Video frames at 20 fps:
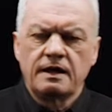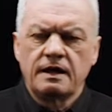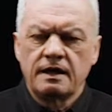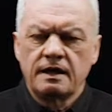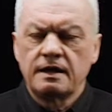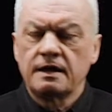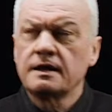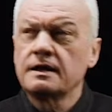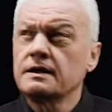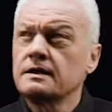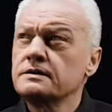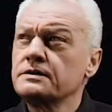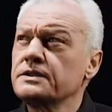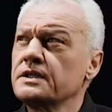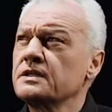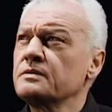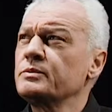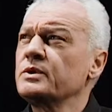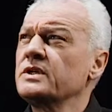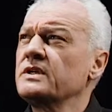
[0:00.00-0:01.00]
a
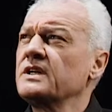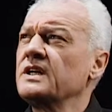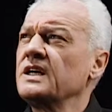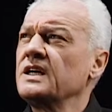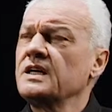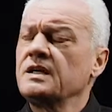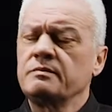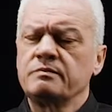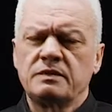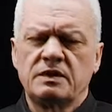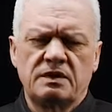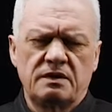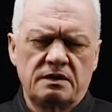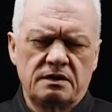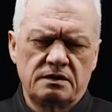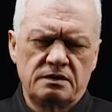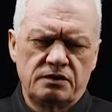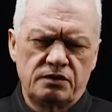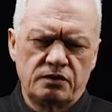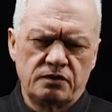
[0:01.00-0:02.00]
gentleman named
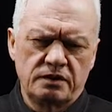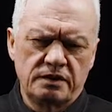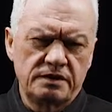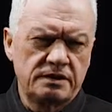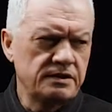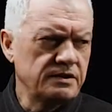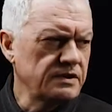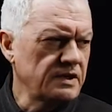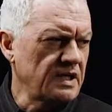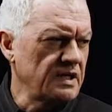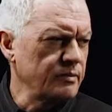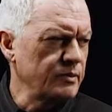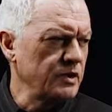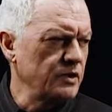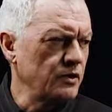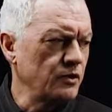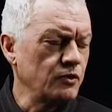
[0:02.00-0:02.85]
Georg Simon